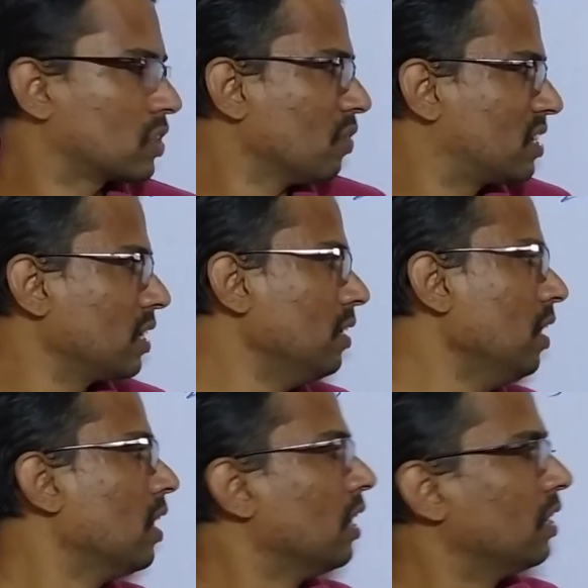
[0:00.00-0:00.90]

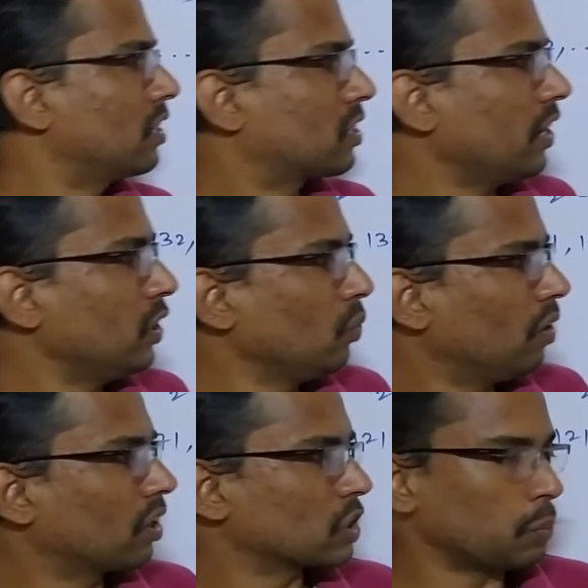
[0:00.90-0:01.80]
question, let's try to
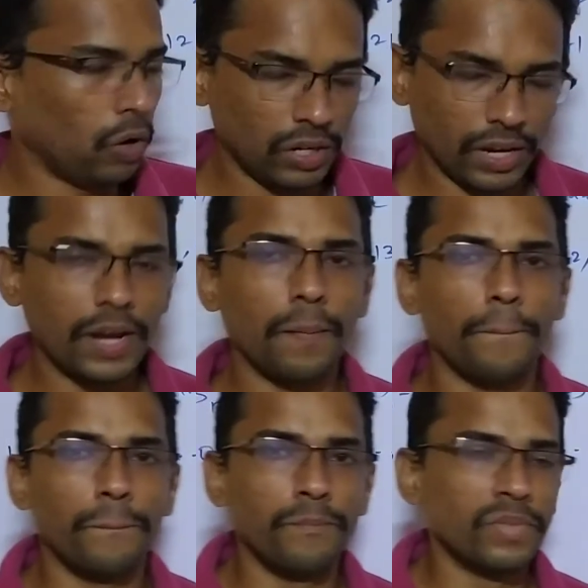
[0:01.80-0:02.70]
work a small trick.
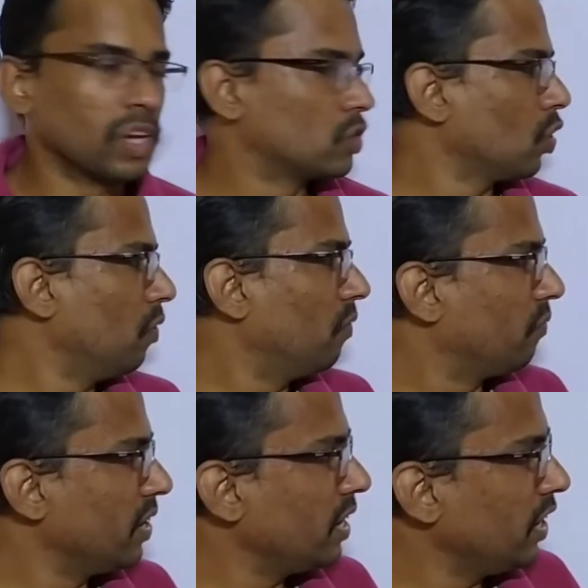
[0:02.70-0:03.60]
So
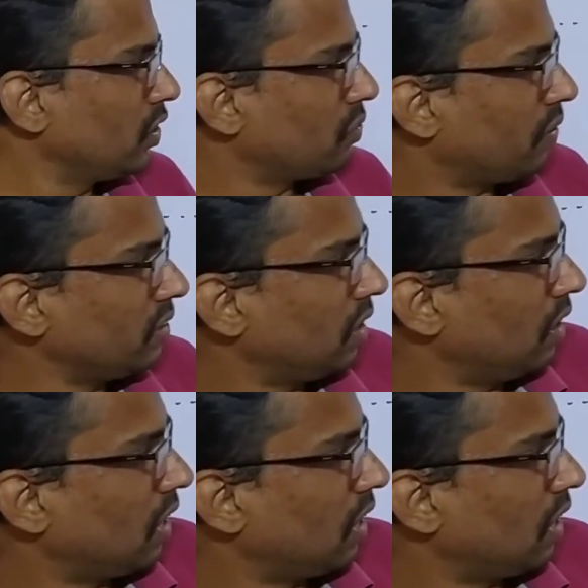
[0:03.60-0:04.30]
we need to find the